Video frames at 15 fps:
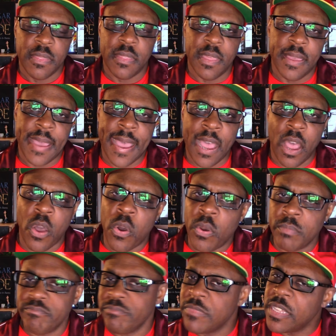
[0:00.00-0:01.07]

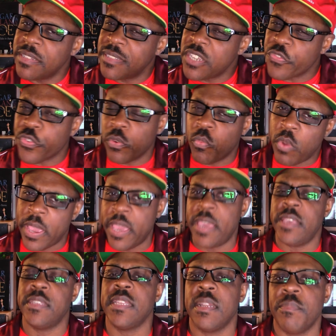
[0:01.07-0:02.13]
how the different
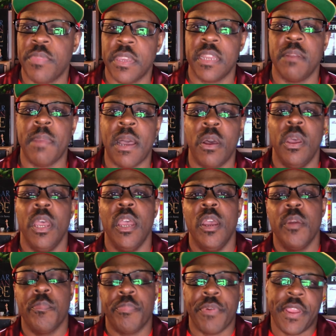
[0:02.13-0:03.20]
ways that I'm thinking about
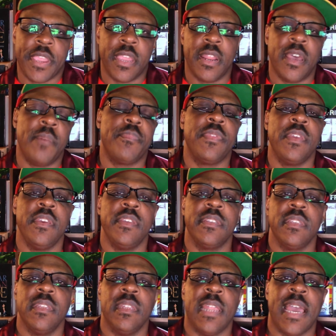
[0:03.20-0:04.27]
breaking up
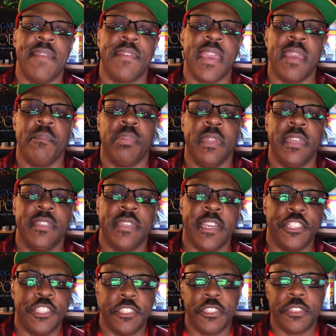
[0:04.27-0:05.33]
these live gameplay
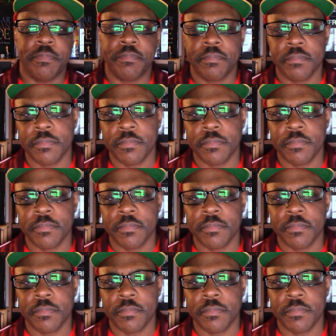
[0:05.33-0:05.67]
sessions.